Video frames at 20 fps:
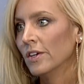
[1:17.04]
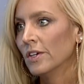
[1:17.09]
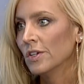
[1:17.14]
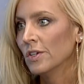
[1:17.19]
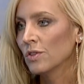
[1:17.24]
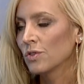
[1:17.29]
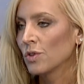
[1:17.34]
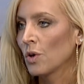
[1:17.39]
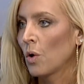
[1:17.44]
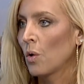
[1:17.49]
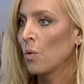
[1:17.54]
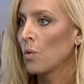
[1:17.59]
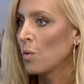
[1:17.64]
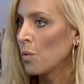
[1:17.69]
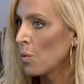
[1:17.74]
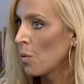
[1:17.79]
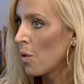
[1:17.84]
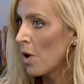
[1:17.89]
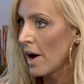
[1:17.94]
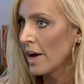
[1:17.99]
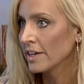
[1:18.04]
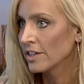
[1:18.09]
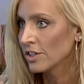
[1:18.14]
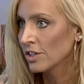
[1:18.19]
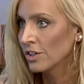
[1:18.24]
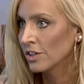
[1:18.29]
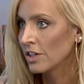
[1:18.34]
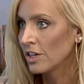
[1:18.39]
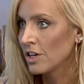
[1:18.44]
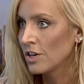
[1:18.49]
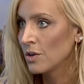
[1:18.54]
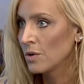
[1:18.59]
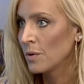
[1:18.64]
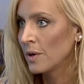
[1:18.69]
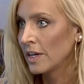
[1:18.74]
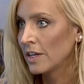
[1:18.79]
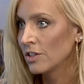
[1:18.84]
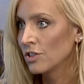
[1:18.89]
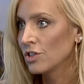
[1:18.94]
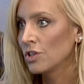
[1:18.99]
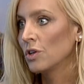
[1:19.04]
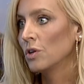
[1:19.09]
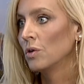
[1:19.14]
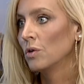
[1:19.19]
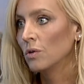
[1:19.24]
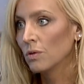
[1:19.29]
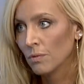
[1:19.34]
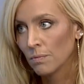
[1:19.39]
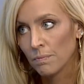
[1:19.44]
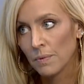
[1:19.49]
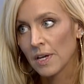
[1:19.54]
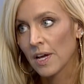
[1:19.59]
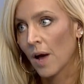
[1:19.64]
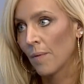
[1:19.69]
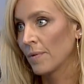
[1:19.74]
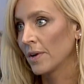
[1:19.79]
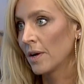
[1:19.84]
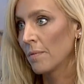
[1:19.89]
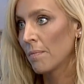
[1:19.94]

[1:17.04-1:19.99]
So what took you into becoming a